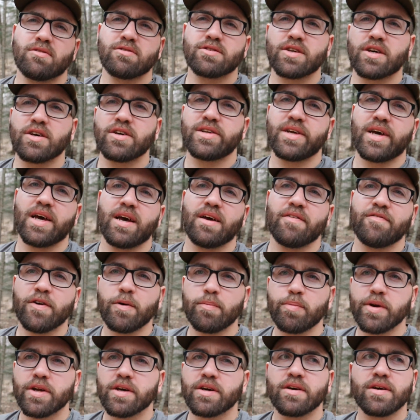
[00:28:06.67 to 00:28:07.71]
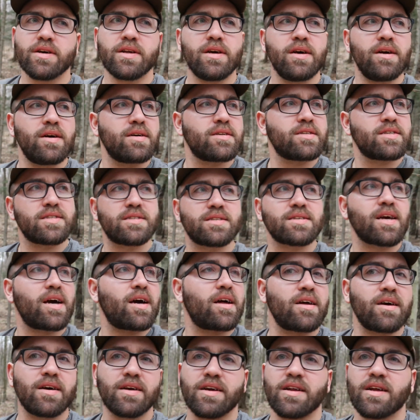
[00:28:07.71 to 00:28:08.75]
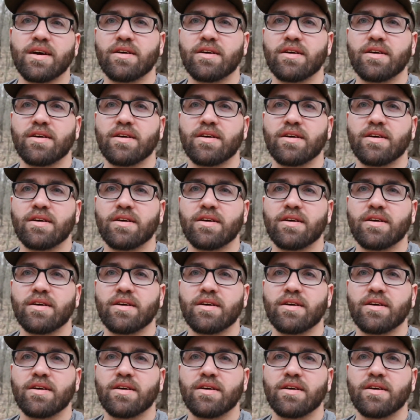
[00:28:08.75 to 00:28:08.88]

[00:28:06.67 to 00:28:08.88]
it was a good day. I feel pretty good. Just gotta,